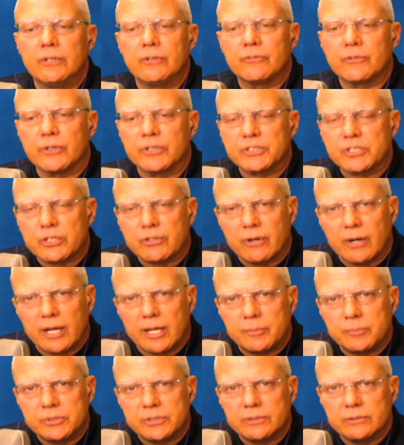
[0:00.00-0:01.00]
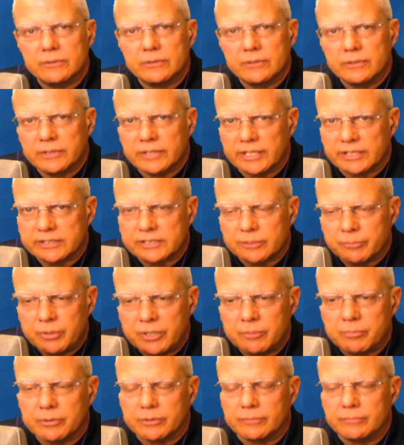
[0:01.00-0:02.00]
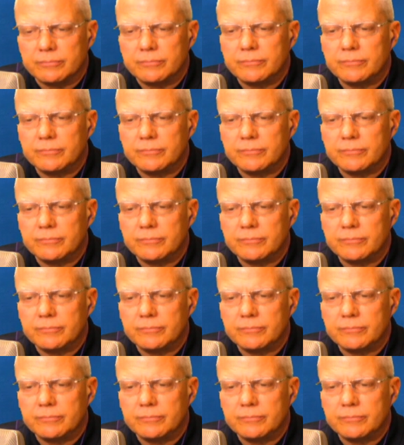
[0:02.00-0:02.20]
for its crimes against the people.